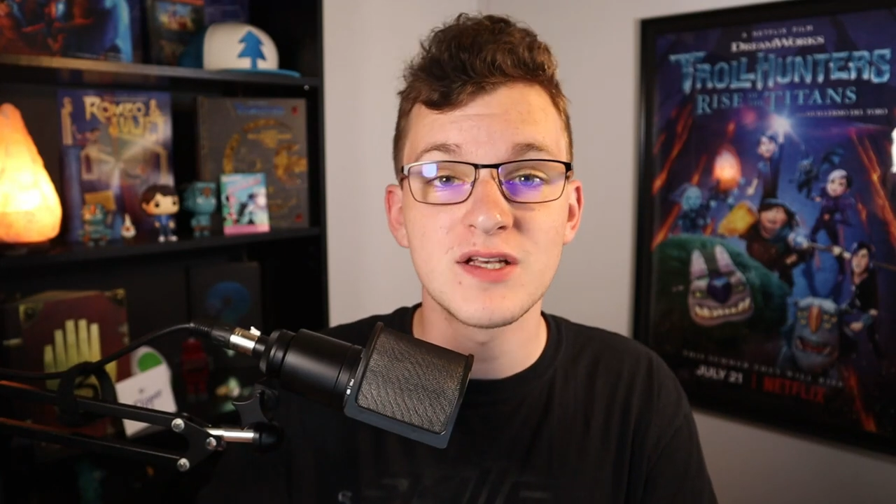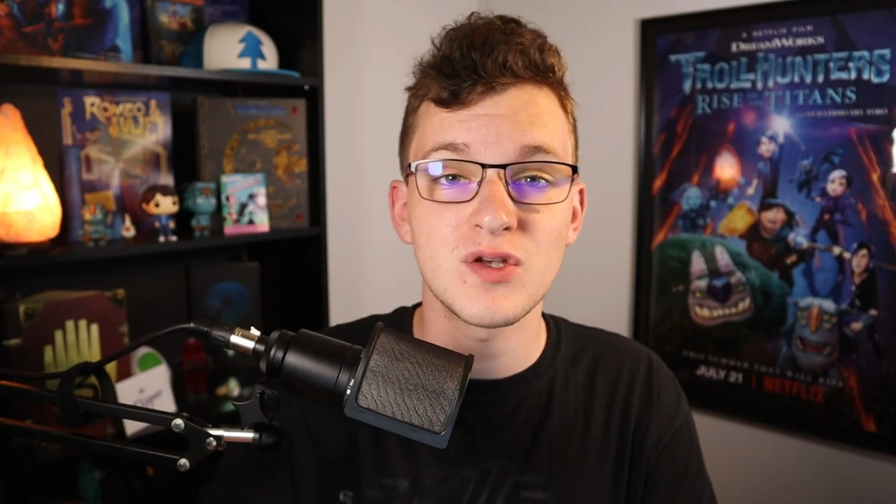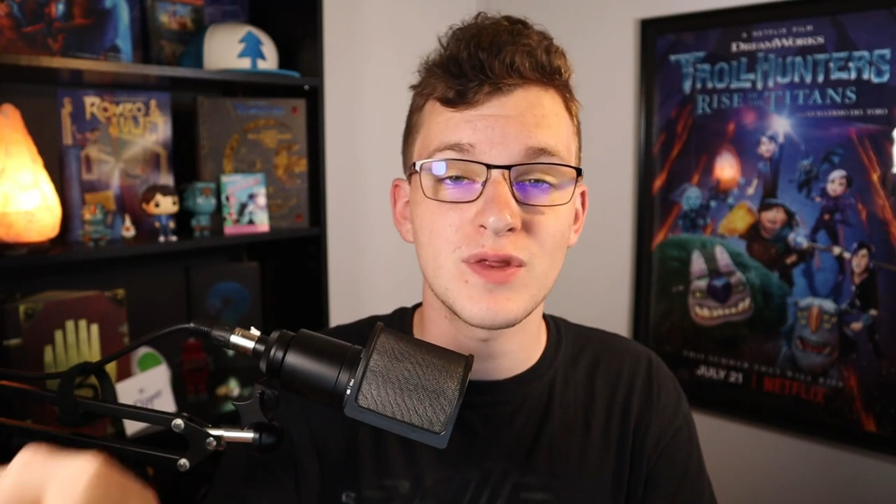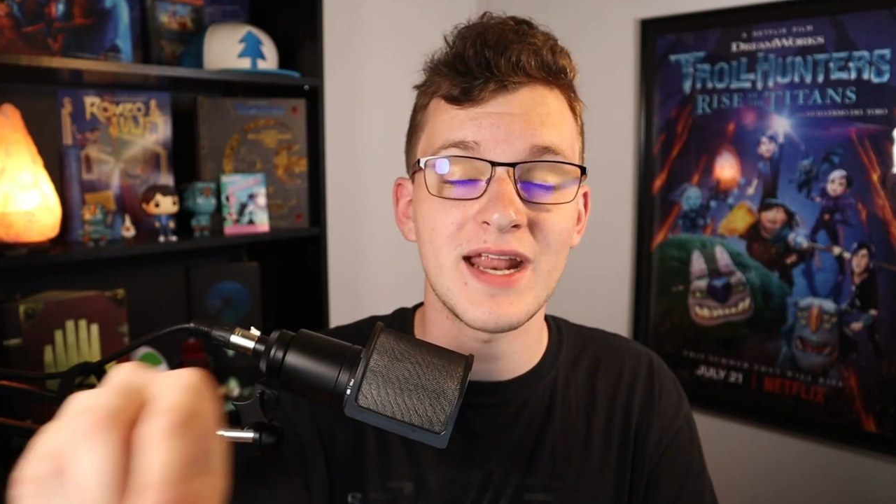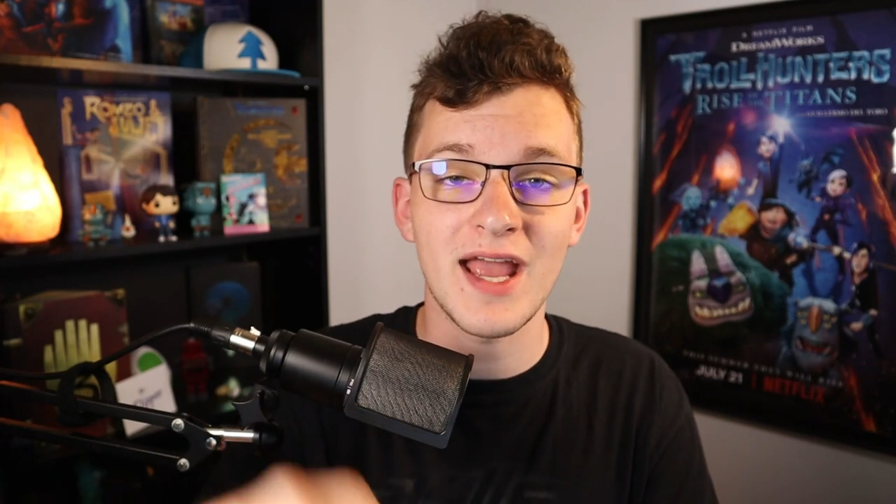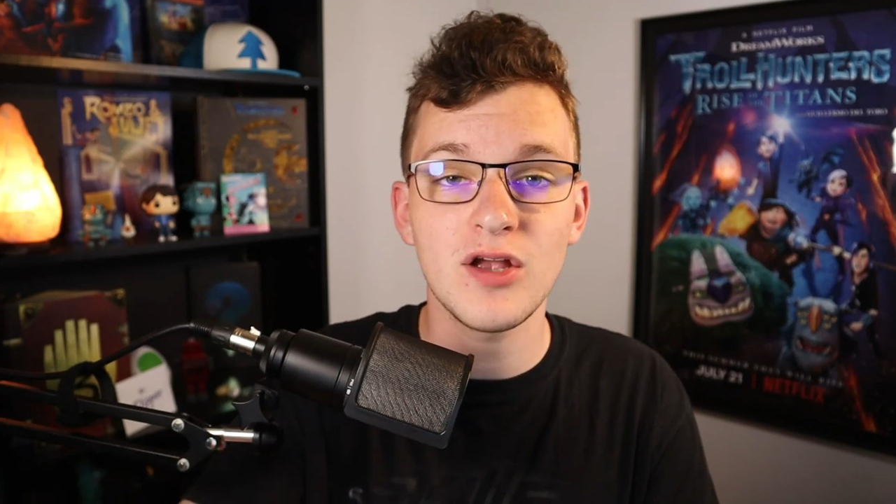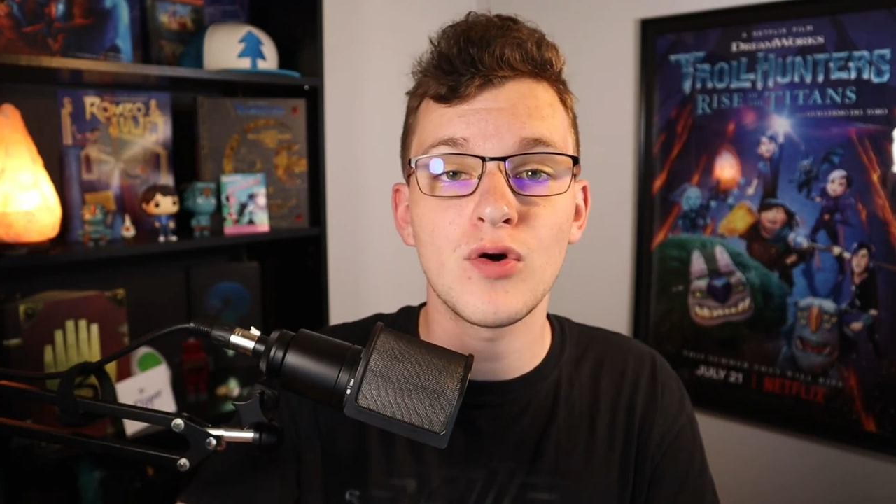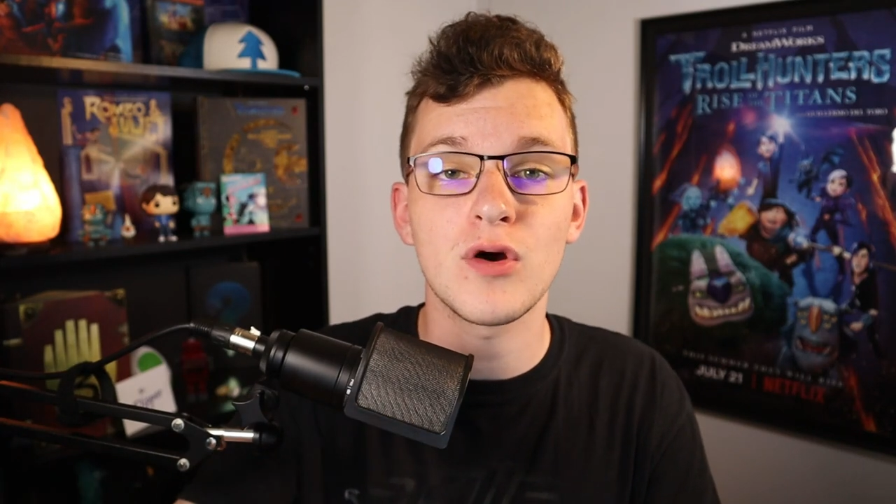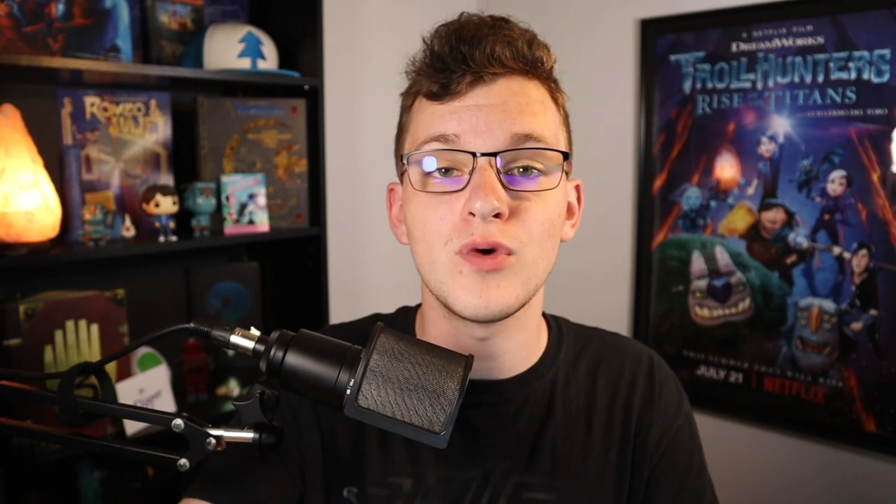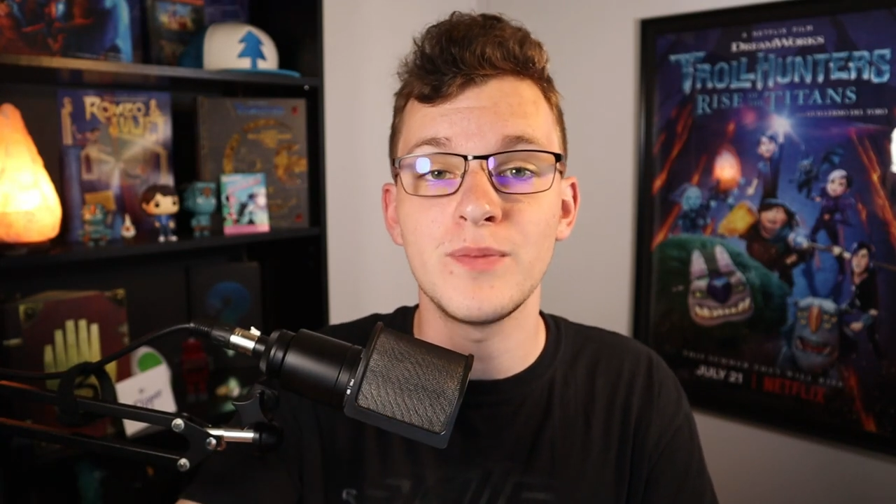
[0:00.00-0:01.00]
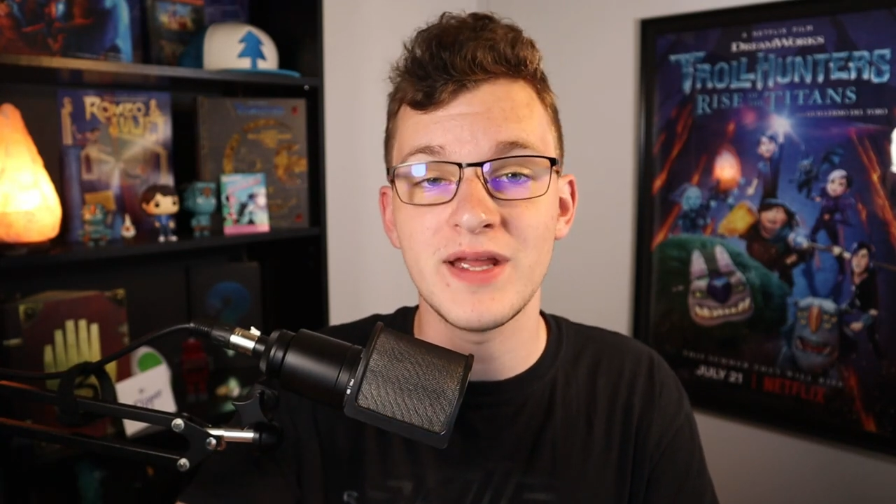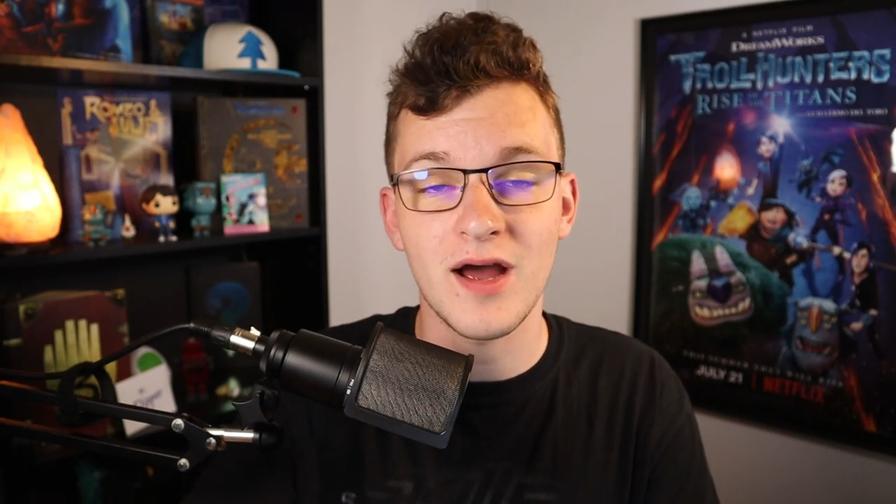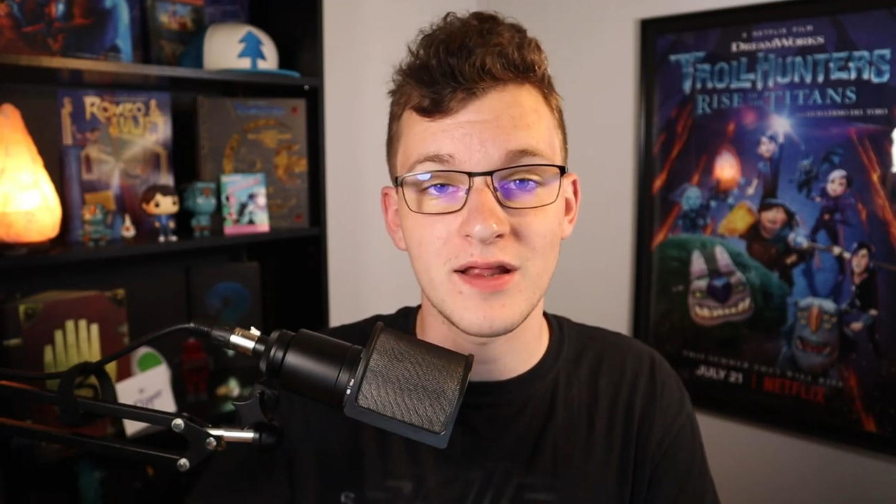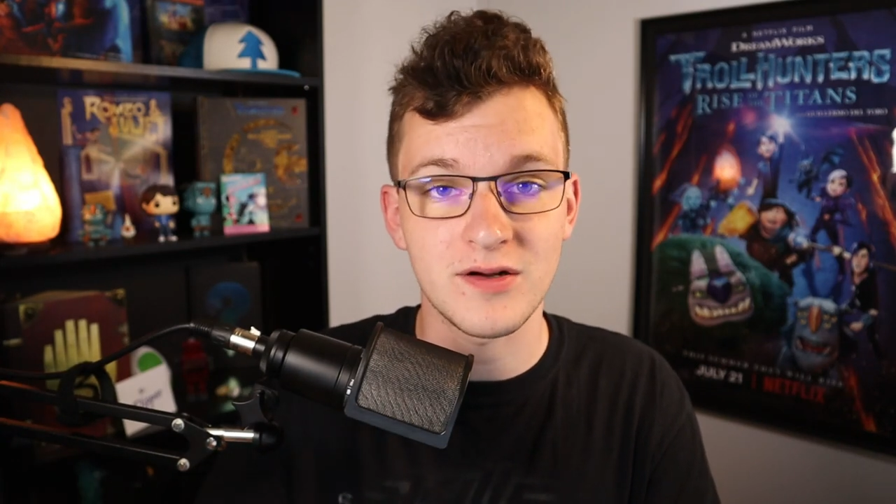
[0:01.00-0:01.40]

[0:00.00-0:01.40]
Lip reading: so that Angor will be on